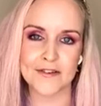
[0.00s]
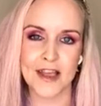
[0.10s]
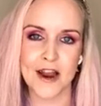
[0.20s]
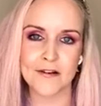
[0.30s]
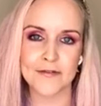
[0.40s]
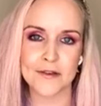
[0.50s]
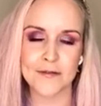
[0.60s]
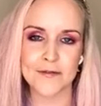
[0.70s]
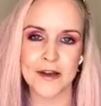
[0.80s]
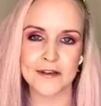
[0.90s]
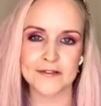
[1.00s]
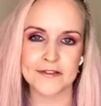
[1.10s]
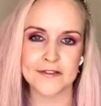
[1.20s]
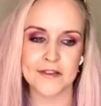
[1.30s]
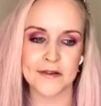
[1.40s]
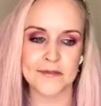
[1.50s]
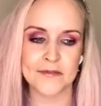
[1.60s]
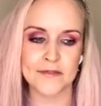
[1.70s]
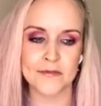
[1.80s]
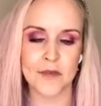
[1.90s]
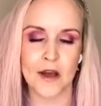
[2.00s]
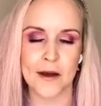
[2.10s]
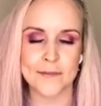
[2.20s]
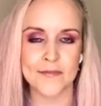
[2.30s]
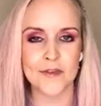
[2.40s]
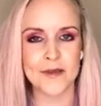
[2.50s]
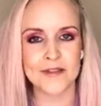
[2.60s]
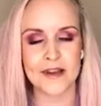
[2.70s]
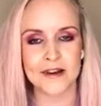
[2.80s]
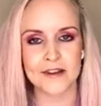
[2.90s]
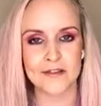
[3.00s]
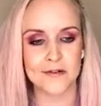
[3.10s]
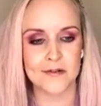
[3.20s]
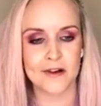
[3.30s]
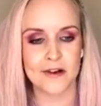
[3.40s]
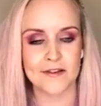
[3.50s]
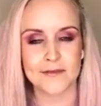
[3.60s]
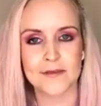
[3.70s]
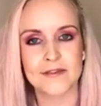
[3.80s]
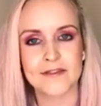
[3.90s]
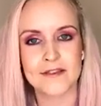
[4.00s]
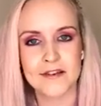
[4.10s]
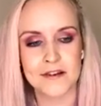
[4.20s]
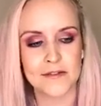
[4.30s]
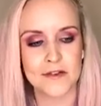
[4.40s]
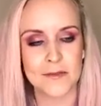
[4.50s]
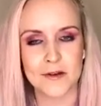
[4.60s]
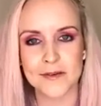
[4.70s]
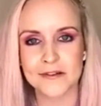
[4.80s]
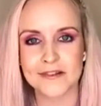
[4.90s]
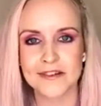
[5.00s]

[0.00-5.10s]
How have you found them to be selling to your customers at the moment?